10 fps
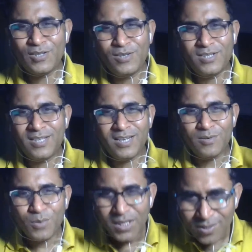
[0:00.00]
so it
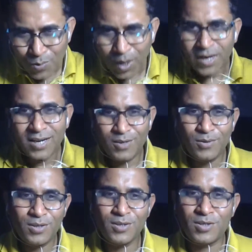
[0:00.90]
can reach directly
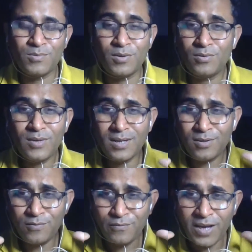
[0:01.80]
to the customer.
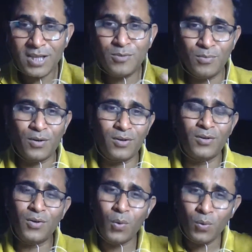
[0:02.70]
The Facebook
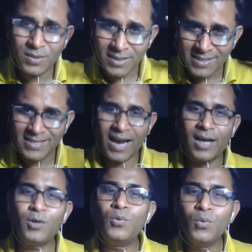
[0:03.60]
knows
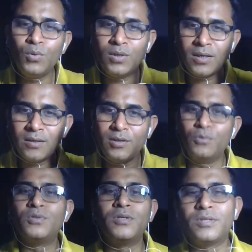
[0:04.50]
exactly who their
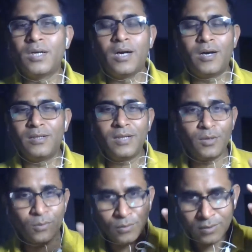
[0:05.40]
users are. They
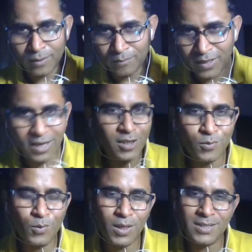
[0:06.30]
know them
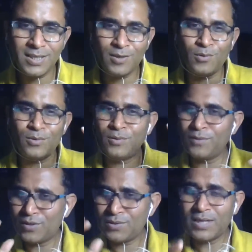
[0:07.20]
age wise, they know
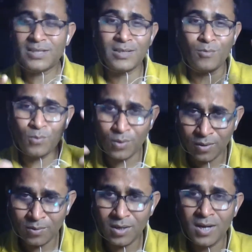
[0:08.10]
which sex and
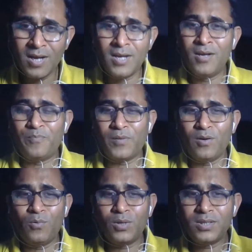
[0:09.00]
whatever,
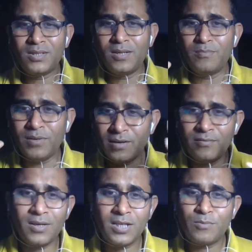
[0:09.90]
what is their
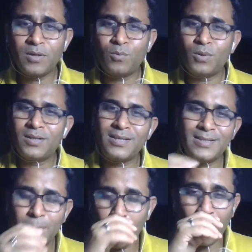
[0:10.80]
behavioral aspect, what
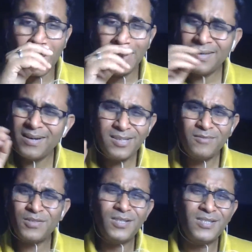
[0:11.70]
things they buy. Their
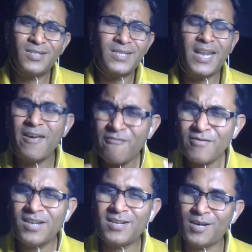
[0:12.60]
artificial intelligence, and
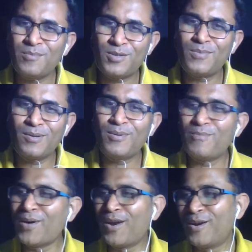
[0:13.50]
every time it's
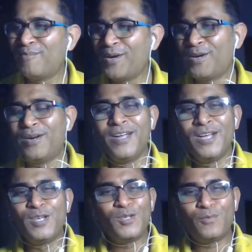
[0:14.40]
becoming better and better.
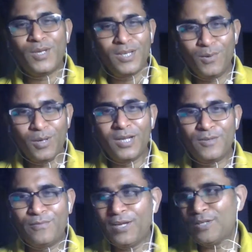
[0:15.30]
So we can
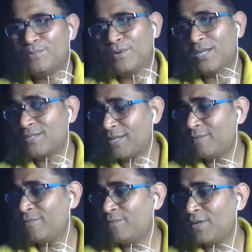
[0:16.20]
utilize Facebook, and
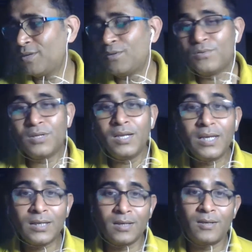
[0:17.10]
same way we can use
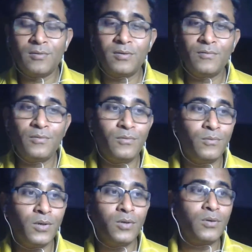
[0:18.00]
LinkedIn. Now, if you
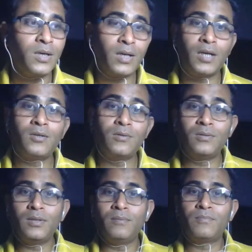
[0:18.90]
wanted to connect
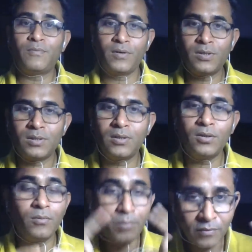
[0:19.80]
to
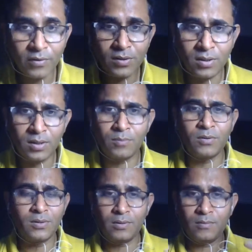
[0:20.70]
your professional
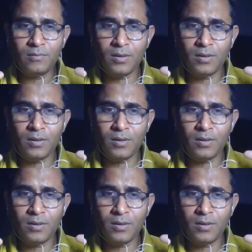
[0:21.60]
networks,